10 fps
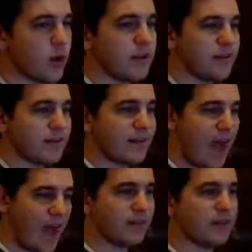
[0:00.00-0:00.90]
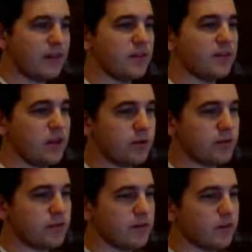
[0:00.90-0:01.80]
part is tallying the
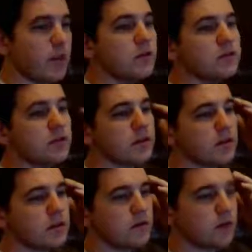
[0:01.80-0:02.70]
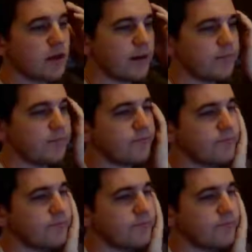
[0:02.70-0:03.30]
frequency. Well, wait,